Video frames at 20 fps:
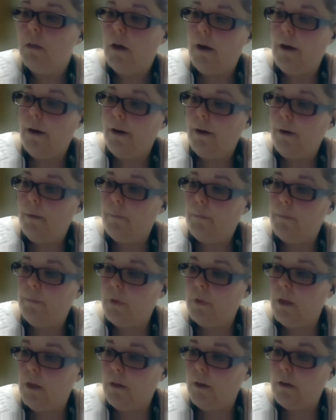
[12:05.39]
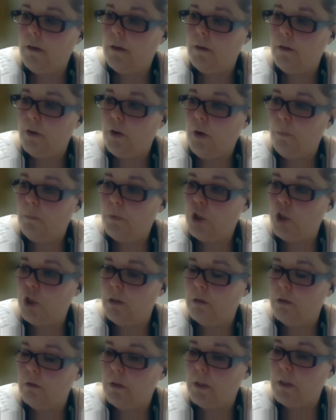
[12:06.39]

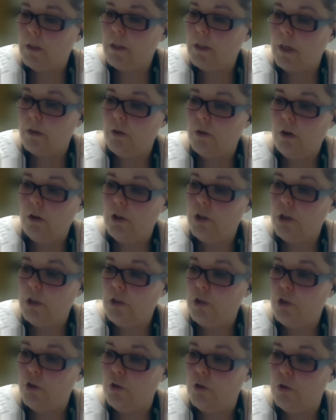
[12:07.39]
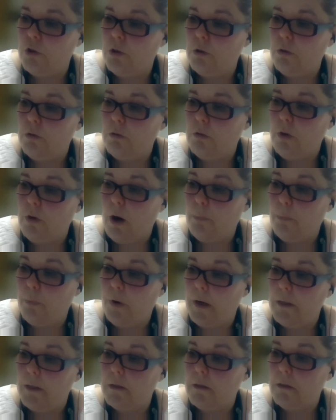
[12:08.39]
machine learning technologies to do
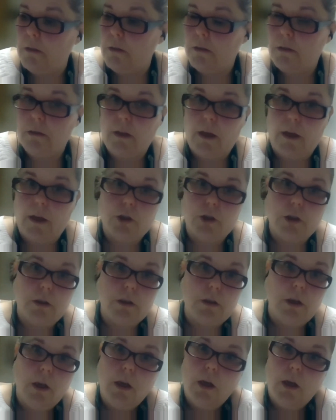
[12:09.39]
appraisal and selection,